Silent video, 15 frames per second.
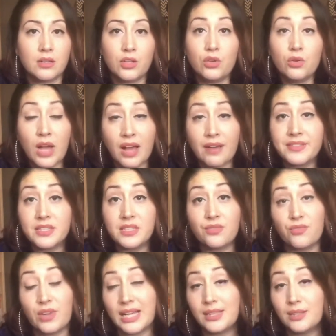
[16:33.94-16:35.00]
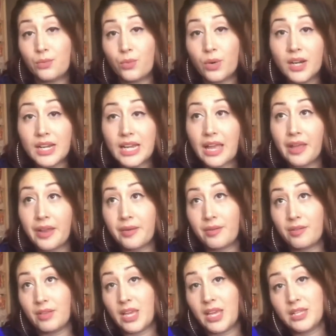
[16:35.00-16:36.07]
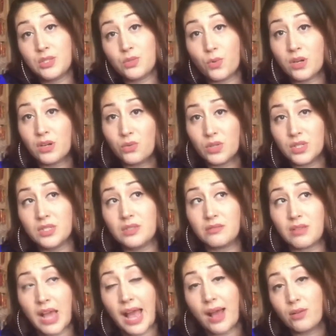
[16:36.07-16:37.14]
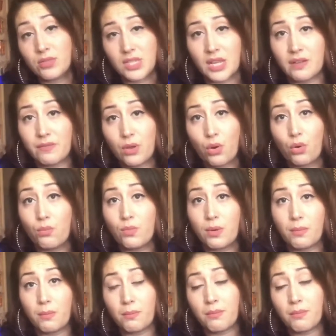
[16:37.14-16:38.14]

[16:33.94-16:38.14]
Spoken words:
you have to divide the work, and his work was outside of the home.